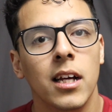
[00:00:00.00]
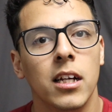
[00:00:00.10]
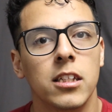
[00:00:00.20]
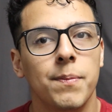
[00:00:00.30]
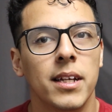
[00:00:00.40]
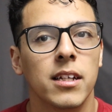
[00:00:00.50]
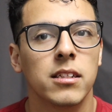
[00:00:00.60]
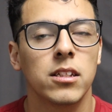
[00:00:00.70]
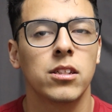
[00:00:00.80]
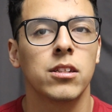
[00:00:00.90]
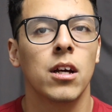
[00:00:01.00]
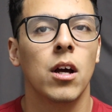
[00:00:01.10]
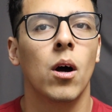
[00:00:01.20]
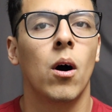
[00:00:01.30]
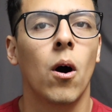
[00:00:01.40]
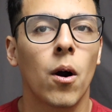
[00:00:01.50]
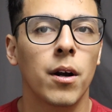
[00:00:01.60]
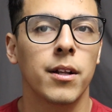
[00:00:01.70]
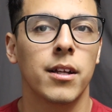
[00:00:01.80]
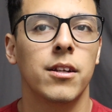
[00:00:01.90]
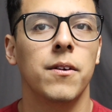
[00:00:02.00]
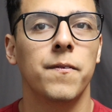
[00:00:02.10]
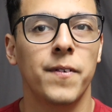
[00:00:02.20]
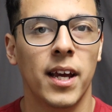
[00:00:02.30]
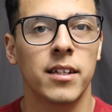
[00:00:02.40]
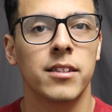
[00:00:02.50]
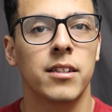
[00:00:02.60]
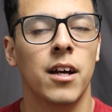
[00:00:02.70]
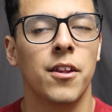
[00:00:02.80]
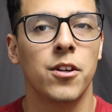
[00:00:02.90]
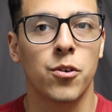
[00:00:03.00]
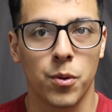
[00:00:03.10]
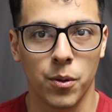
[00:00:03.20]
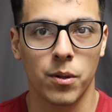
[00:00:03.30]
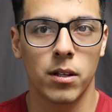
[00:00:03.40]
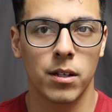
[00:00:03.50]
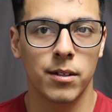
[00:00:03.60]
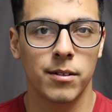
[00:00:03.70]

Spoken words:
is because it's hard to face the truth.